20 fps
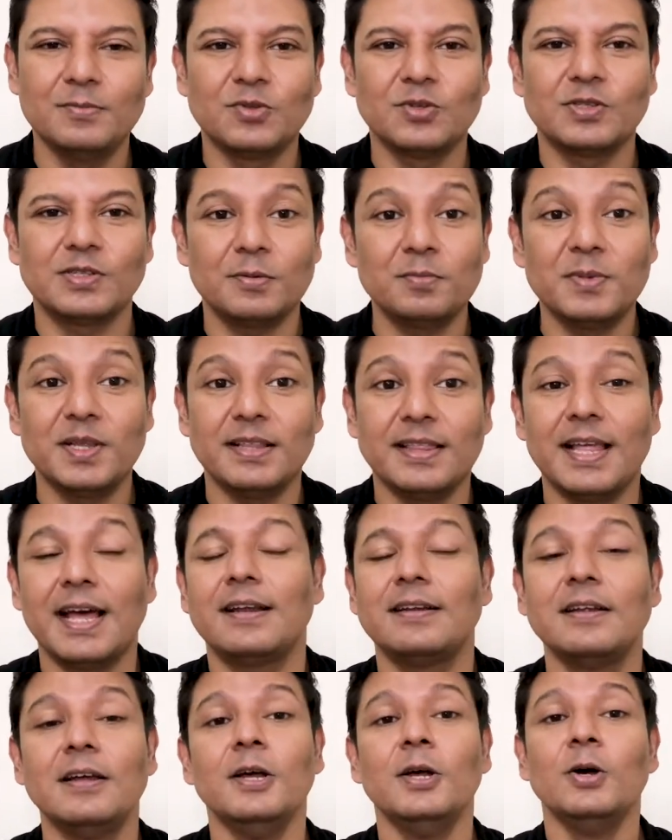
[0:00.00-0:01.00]
So something
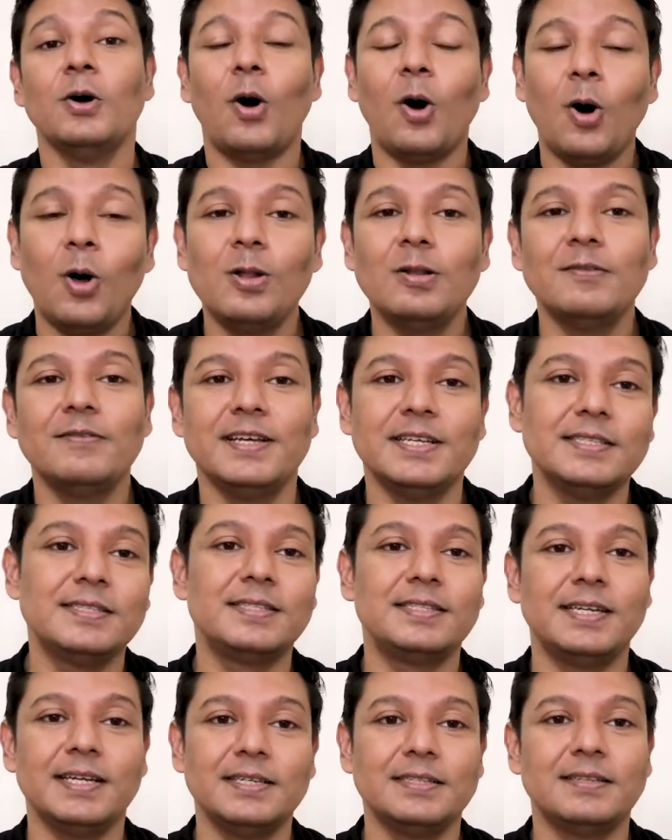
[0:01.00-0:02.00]
that always
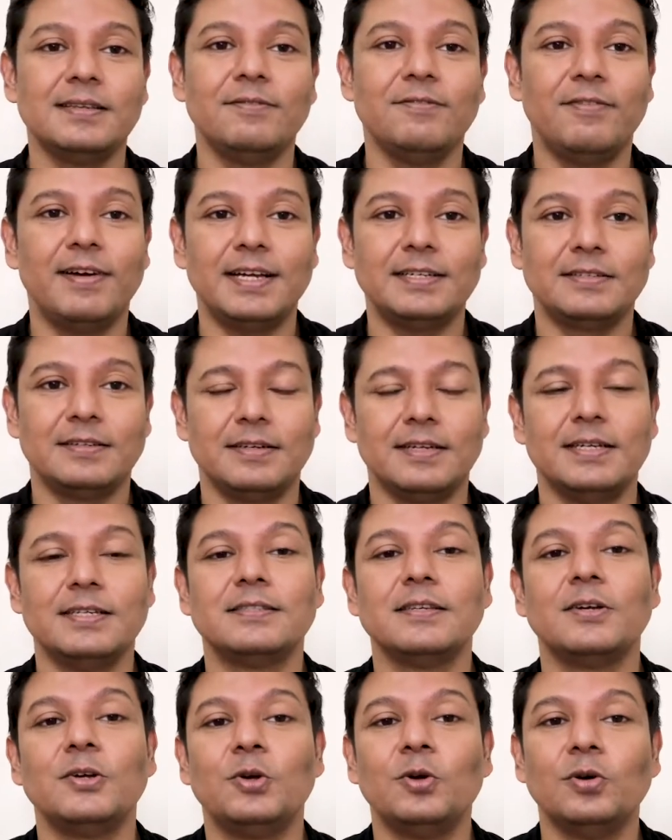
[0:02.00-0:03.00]
stays in fashion
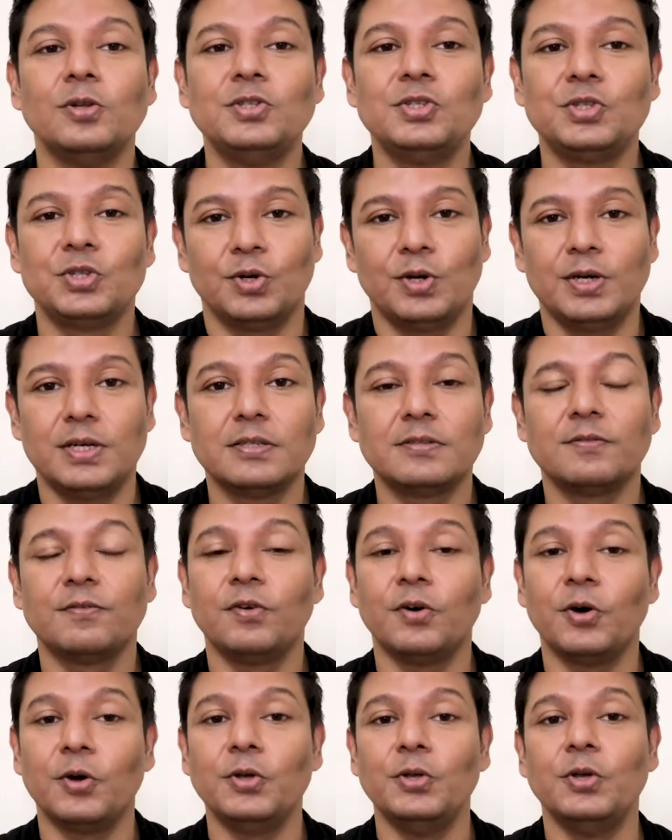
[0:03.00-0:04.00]
is a good choice
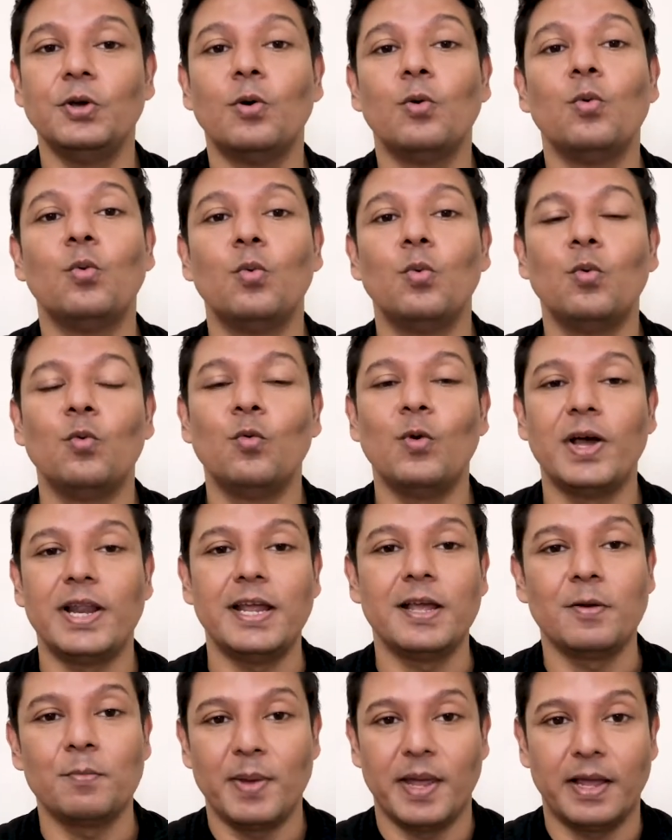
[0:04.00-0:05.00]
for your
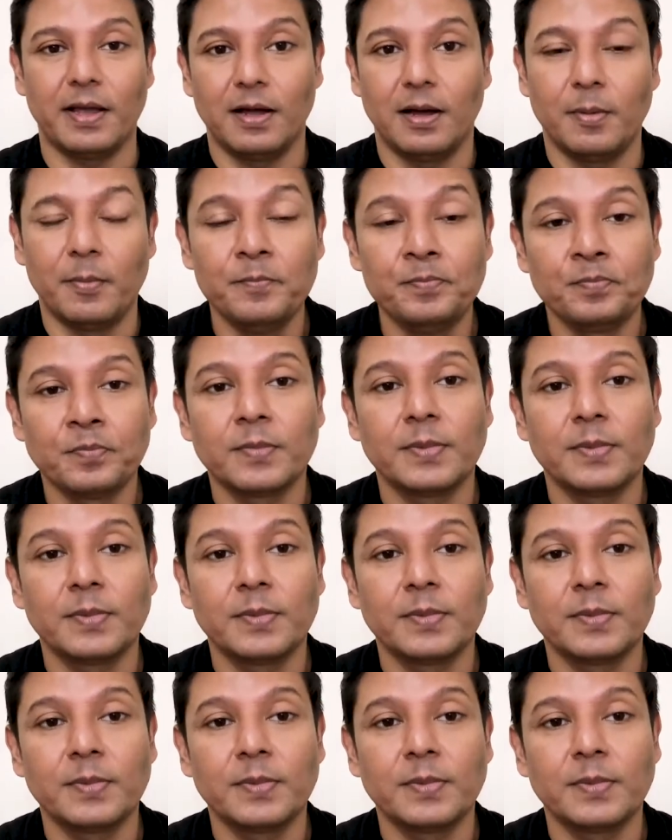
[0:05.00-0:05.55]
wedding makeup.